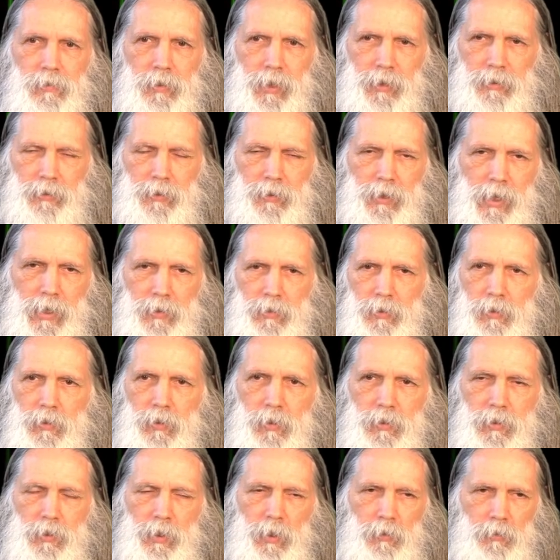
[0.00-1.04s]
Lactic acid
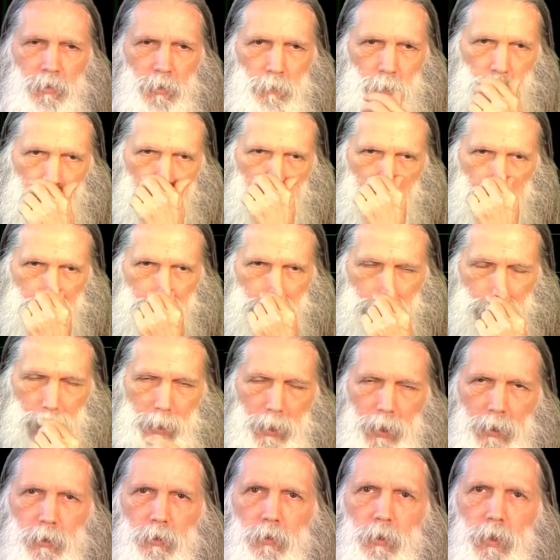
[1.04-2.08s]
turns out to be
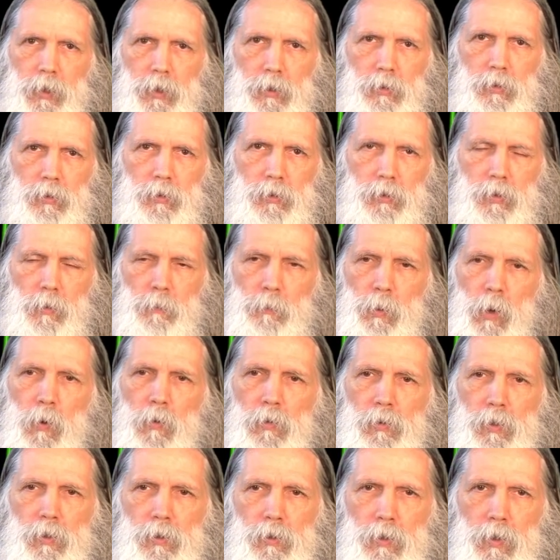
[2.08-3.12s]
a critical
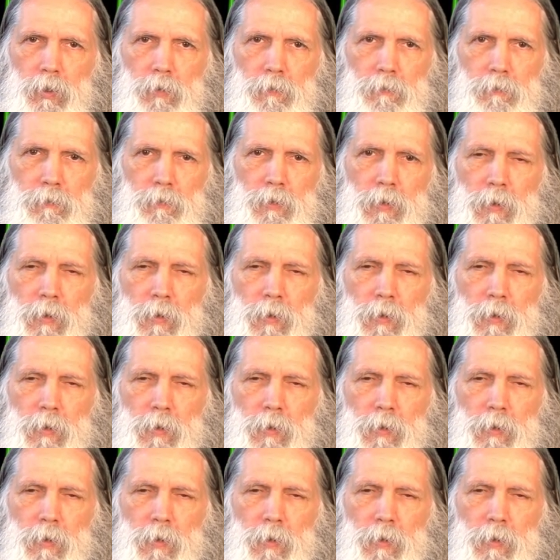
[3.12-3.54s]
component of